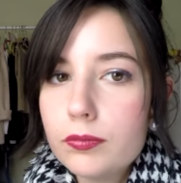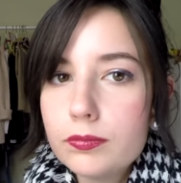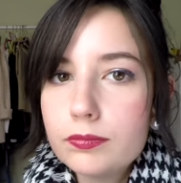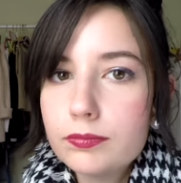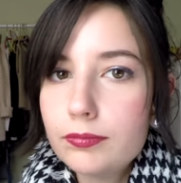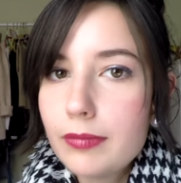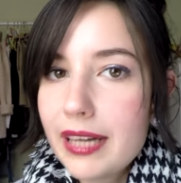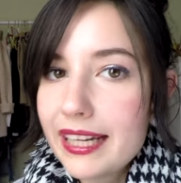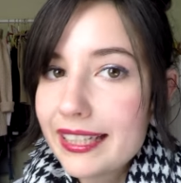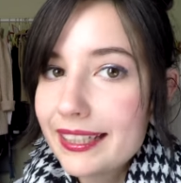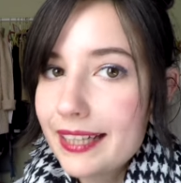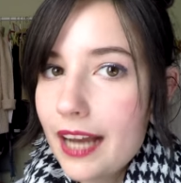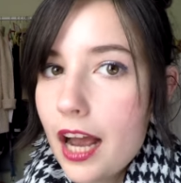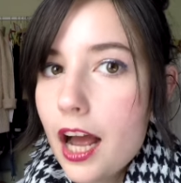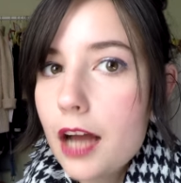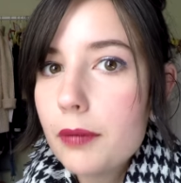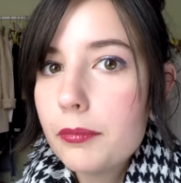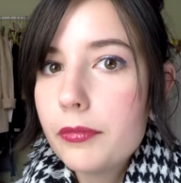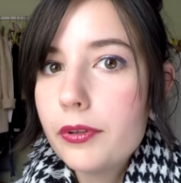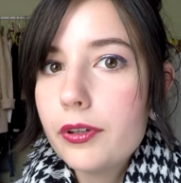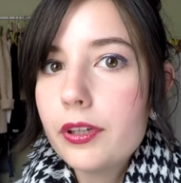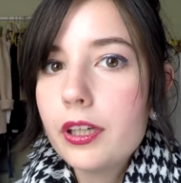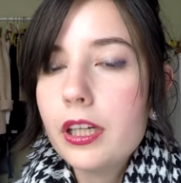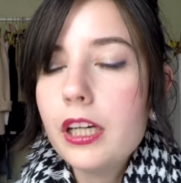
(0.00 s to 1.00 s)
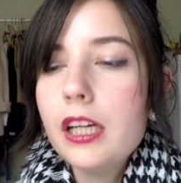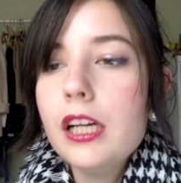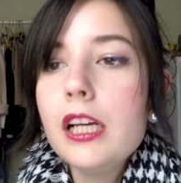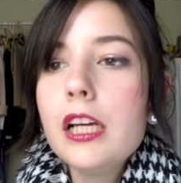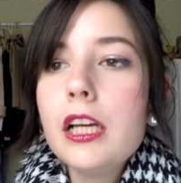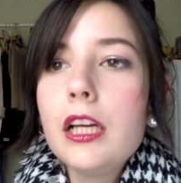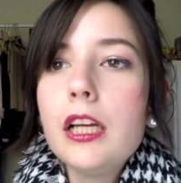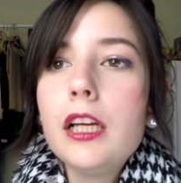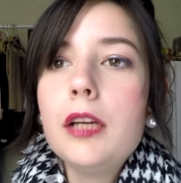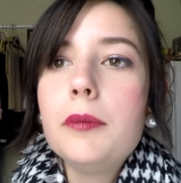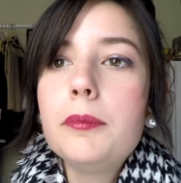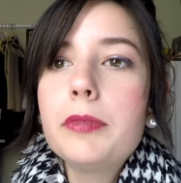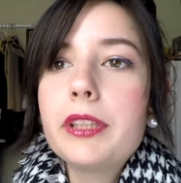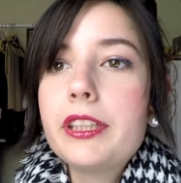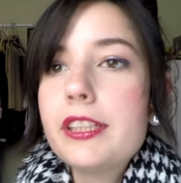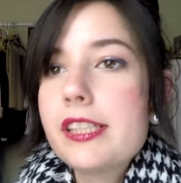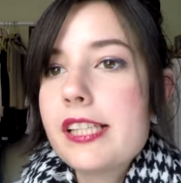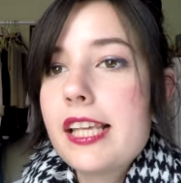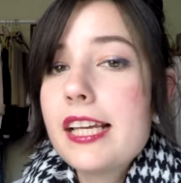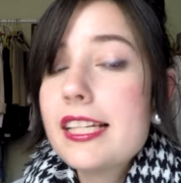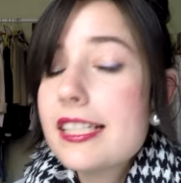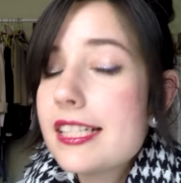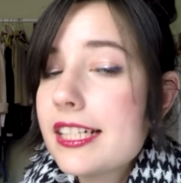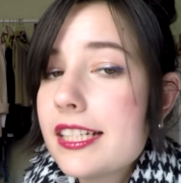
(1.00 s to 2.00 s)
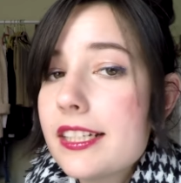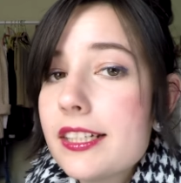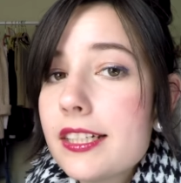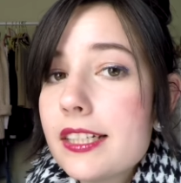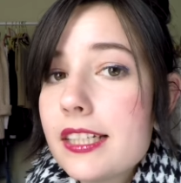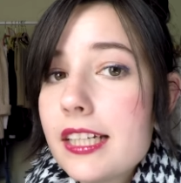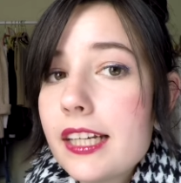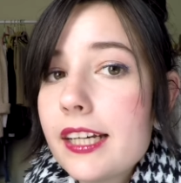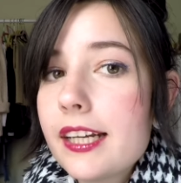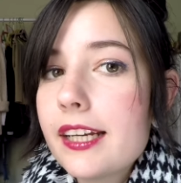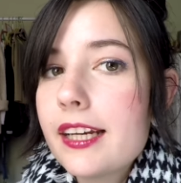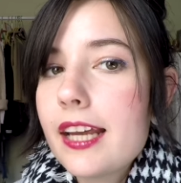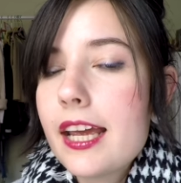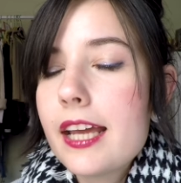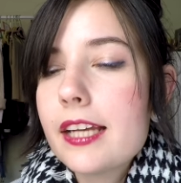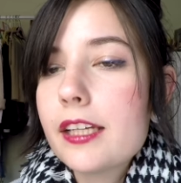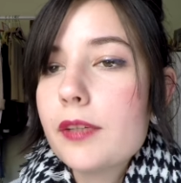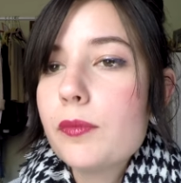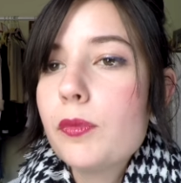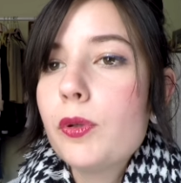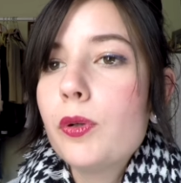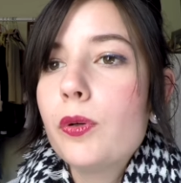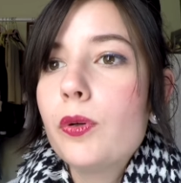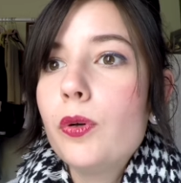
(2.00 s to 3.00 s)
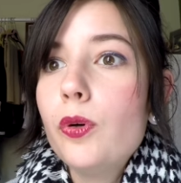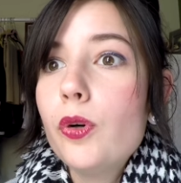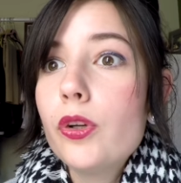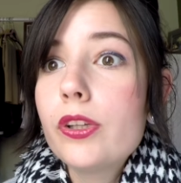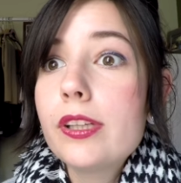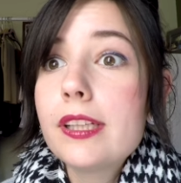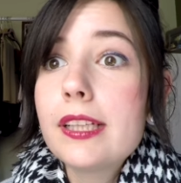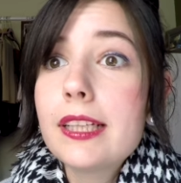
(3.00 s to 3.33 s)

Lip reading: my camera because I didn't need it anymore.